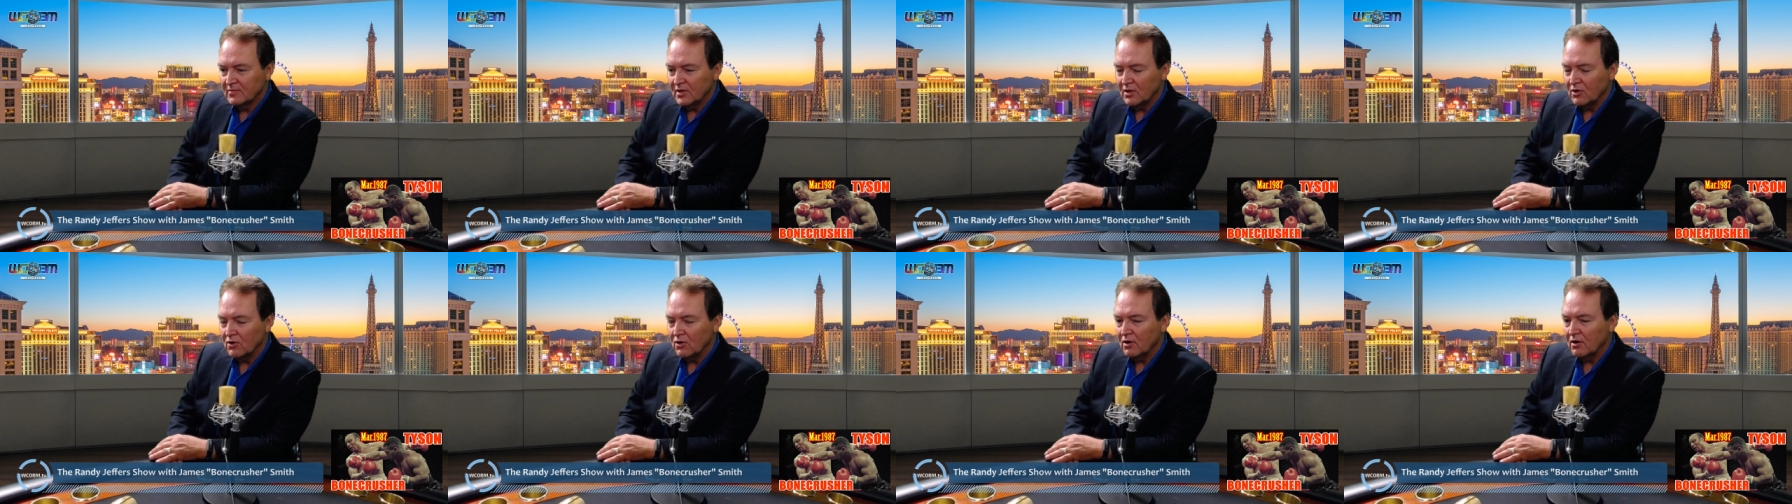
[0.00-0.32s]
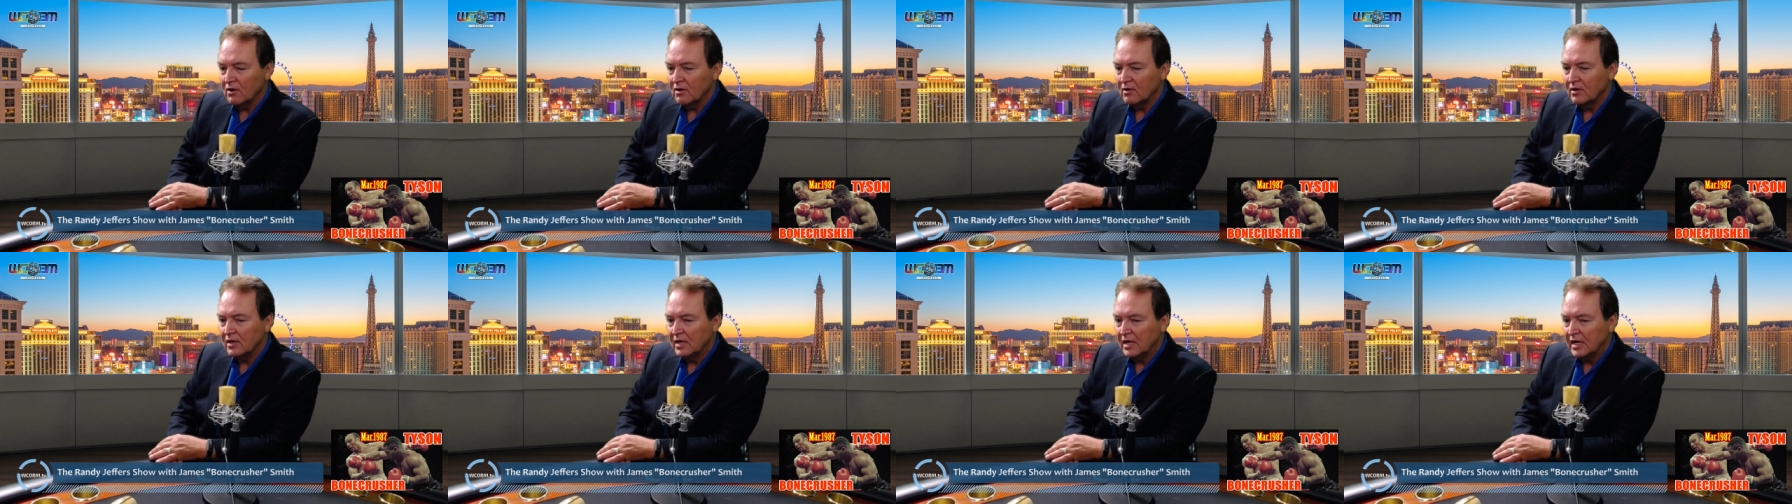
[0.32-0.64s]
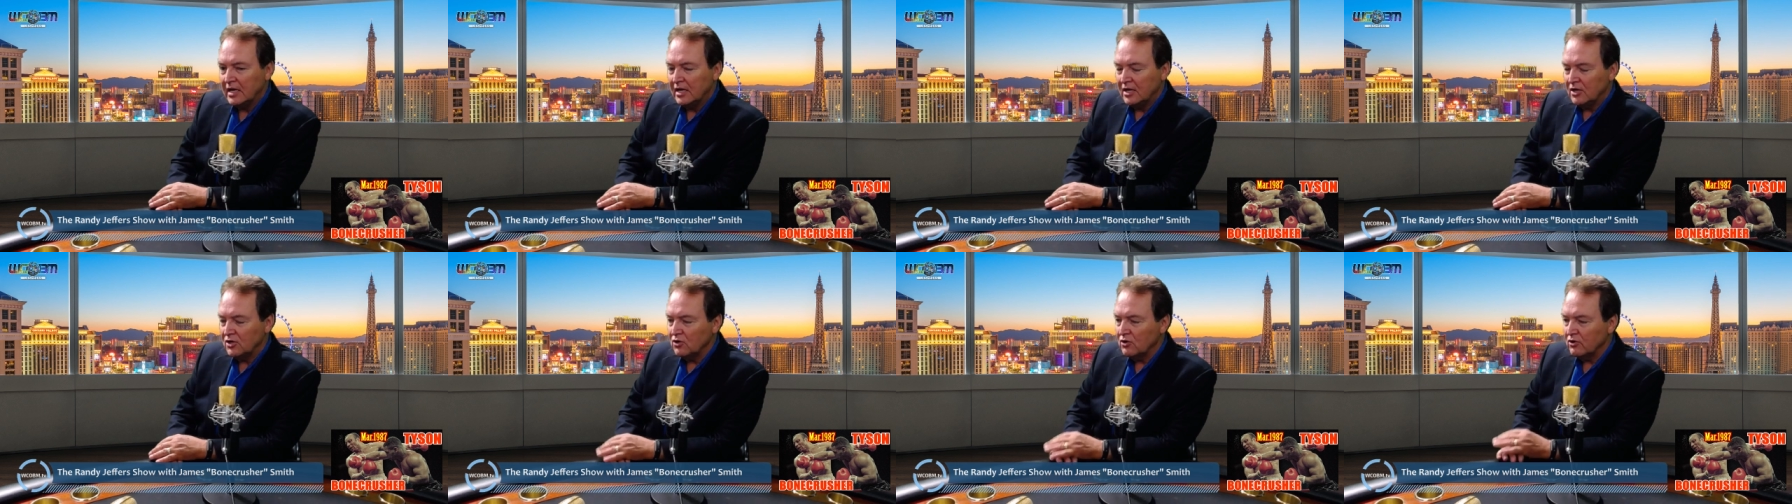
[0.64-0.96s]
There are,
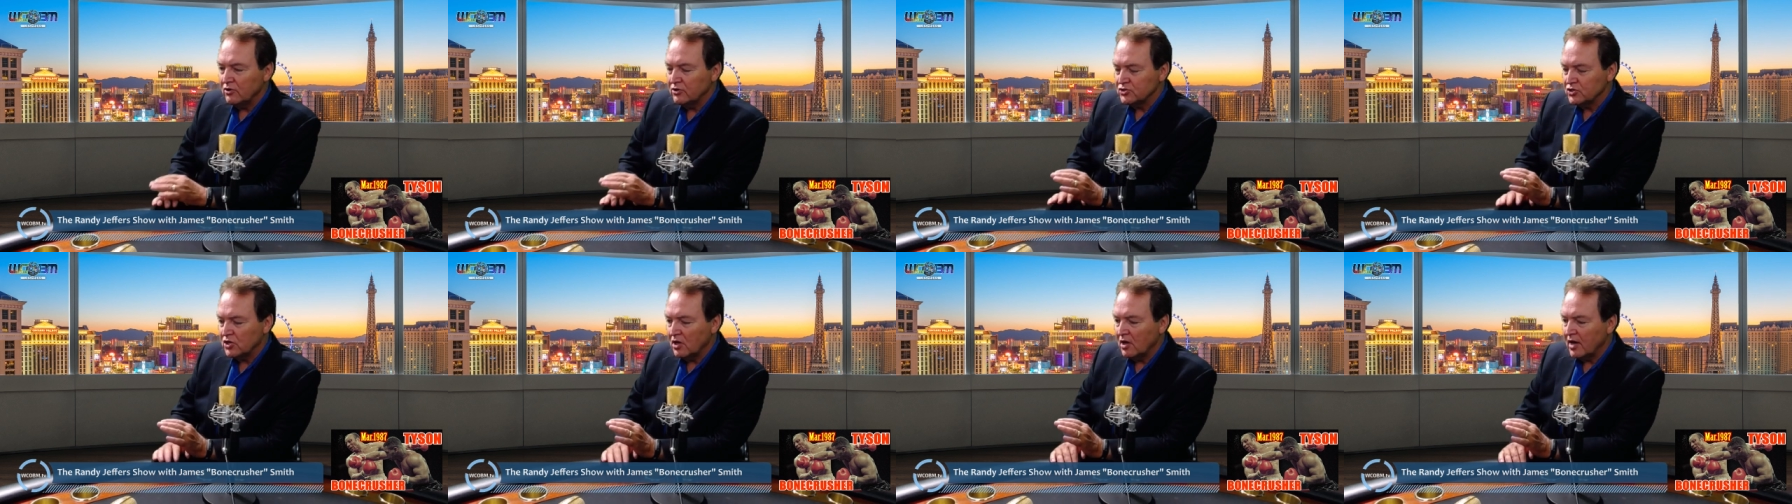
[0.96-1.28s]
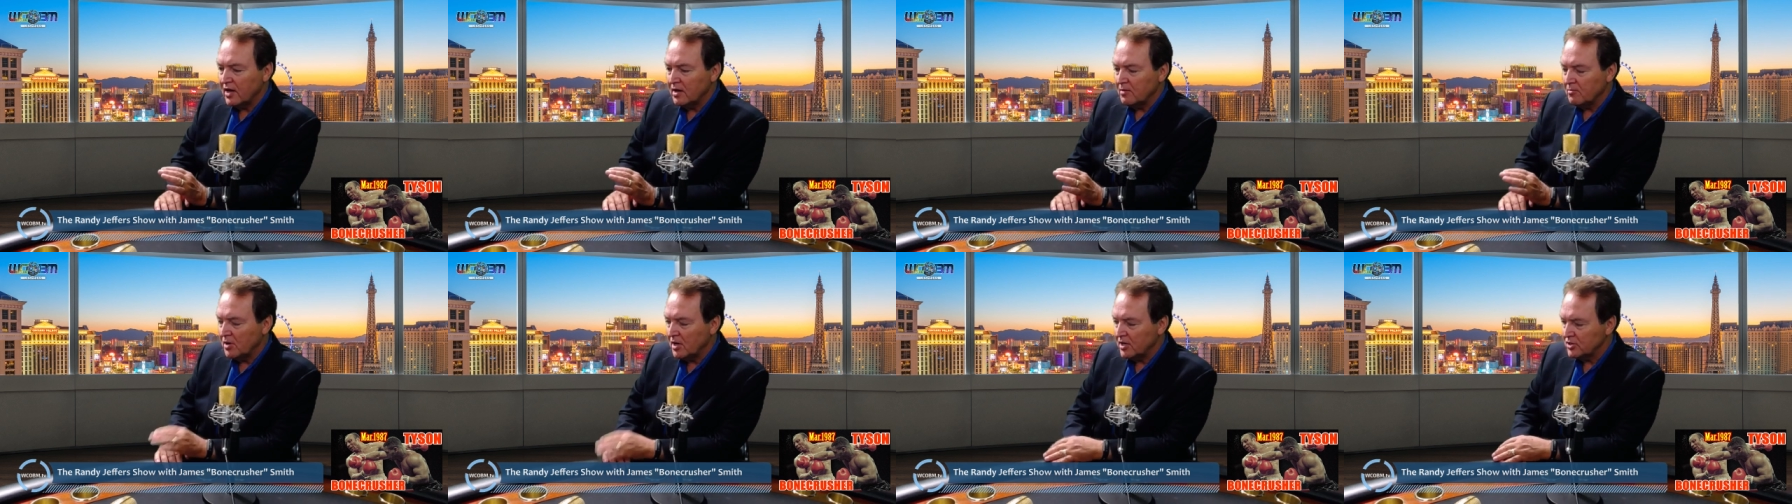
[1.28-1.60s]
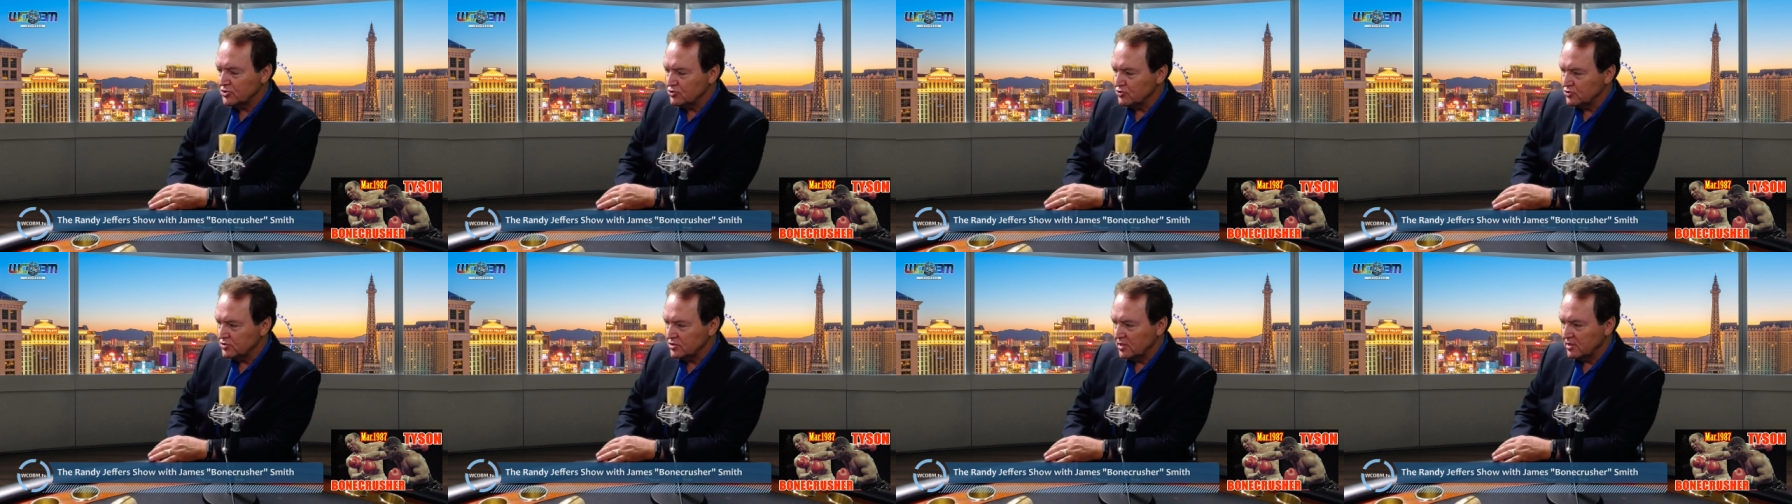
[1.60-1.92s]
you know, there's a lot of
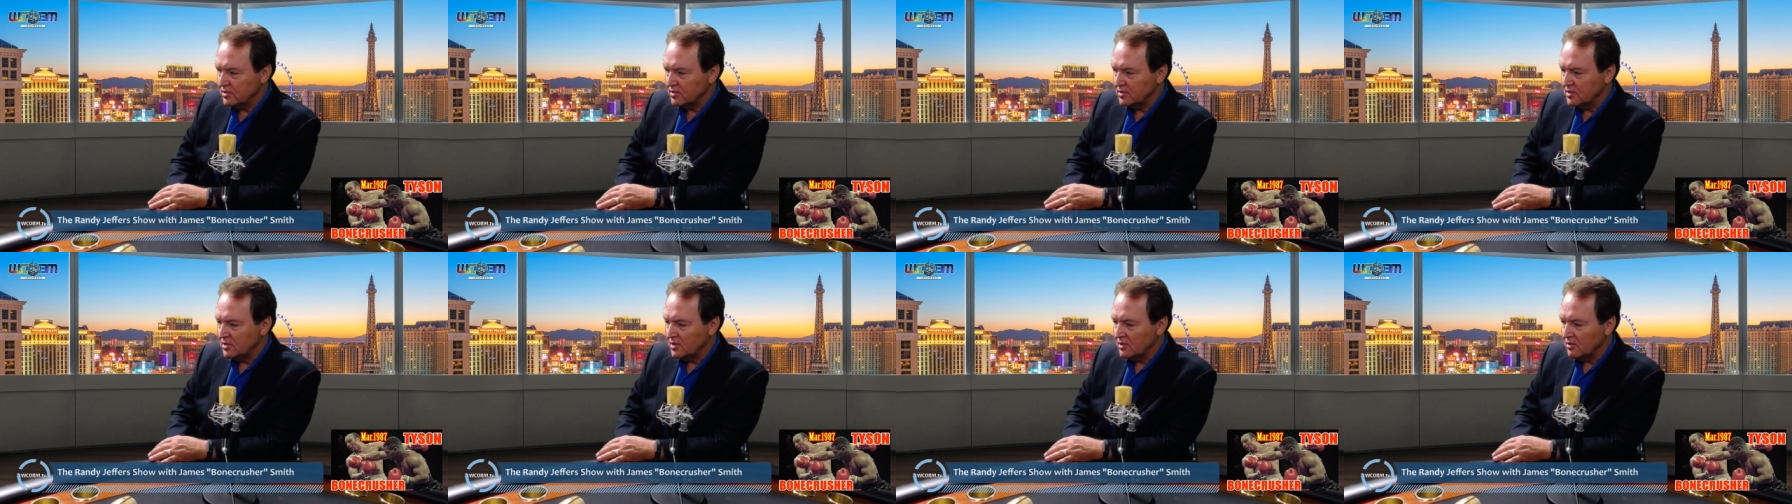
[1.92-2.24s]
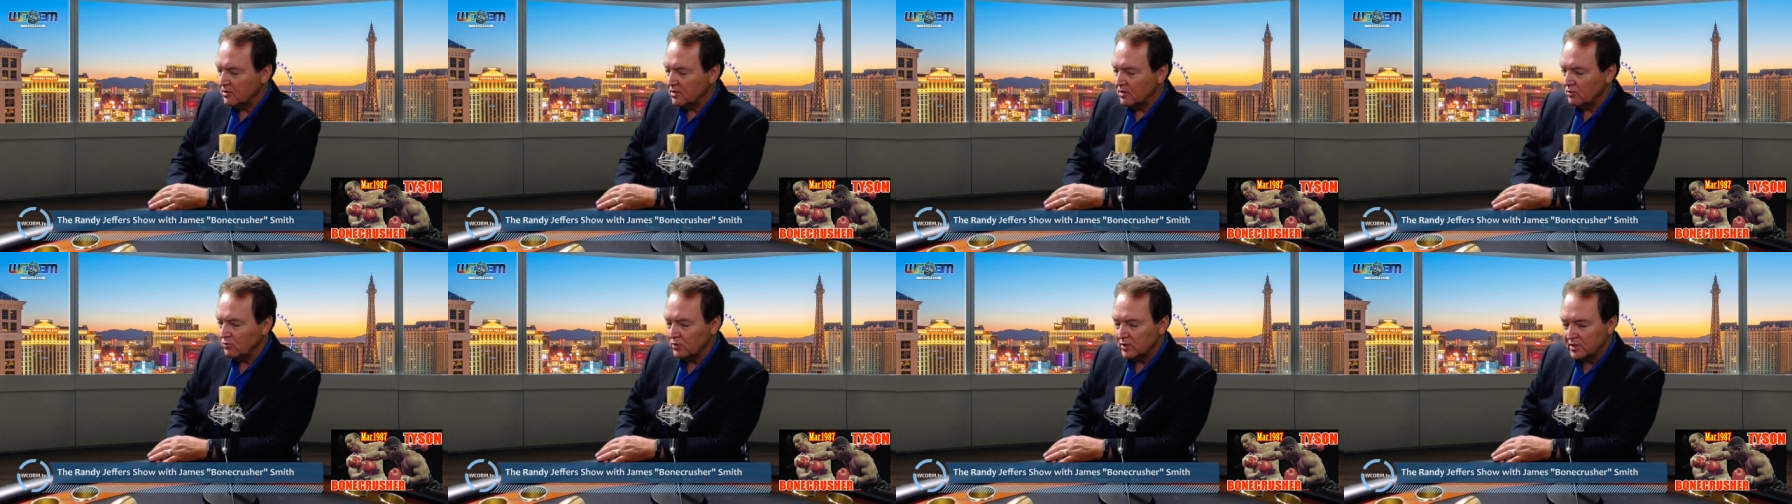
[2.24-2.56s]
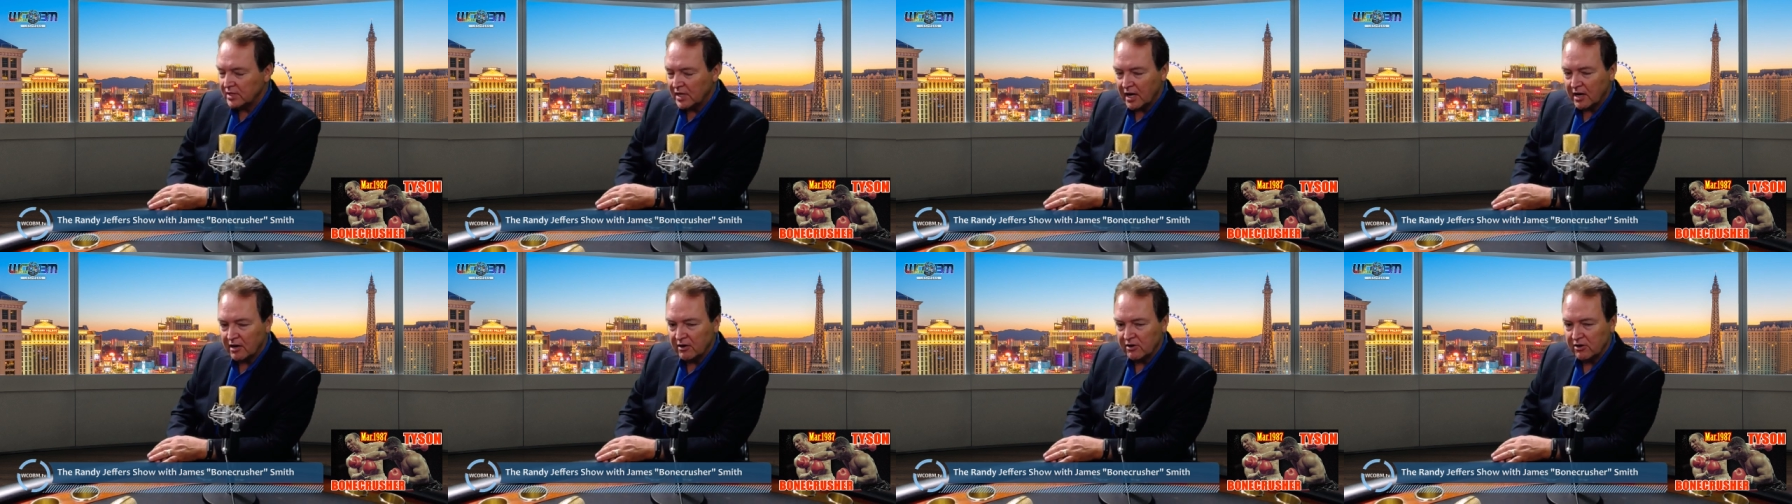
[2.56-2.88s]
boxers that they
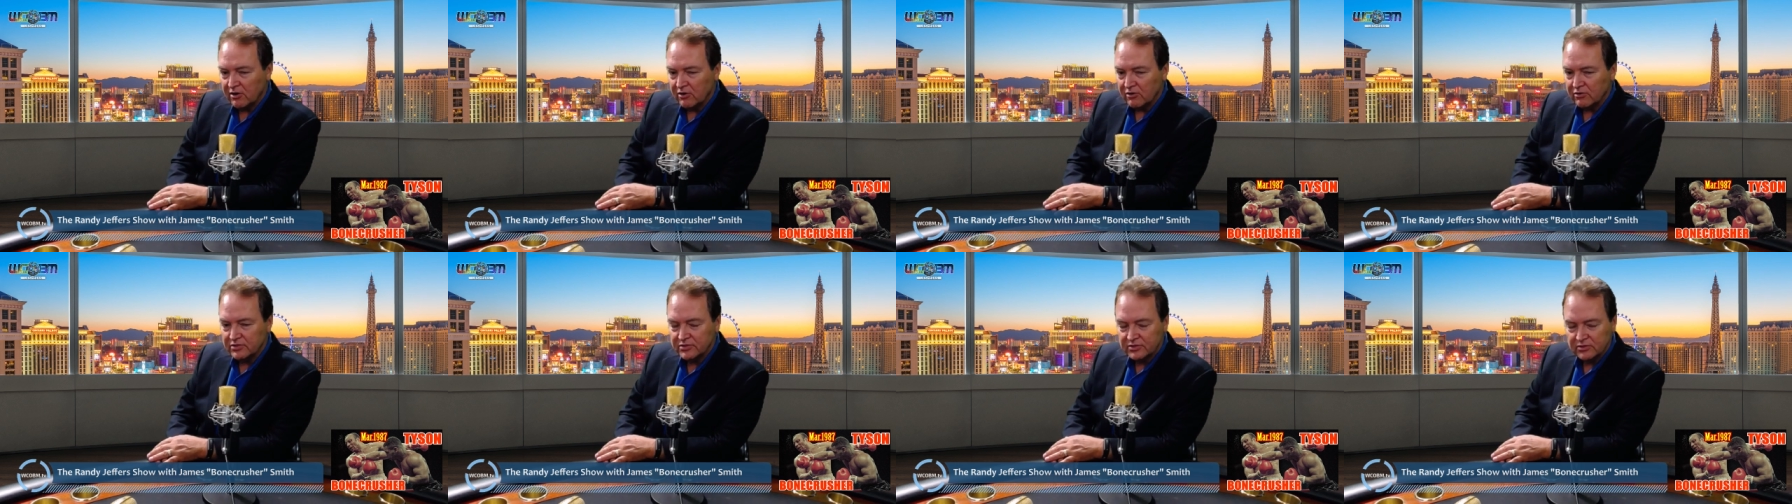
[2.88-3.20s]
retire here,